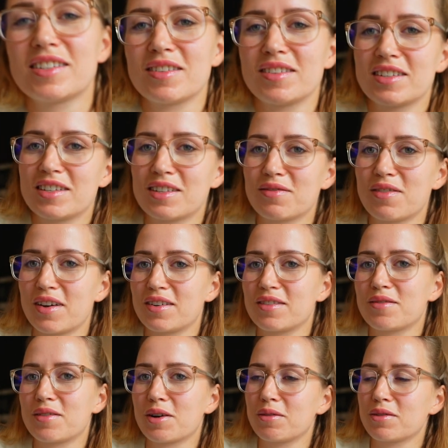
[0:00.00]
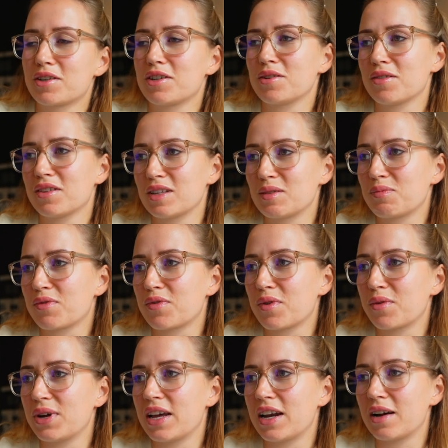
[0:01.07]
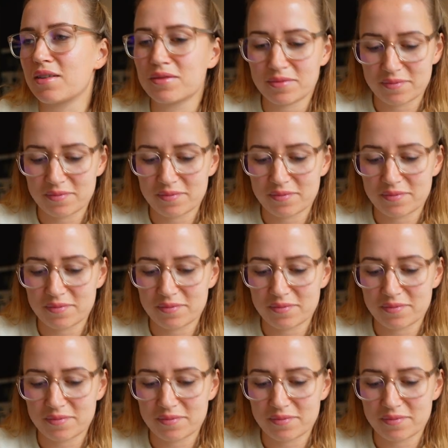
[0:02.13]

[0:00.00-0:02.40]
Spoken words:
So this is fun. We're going to do this before we head out.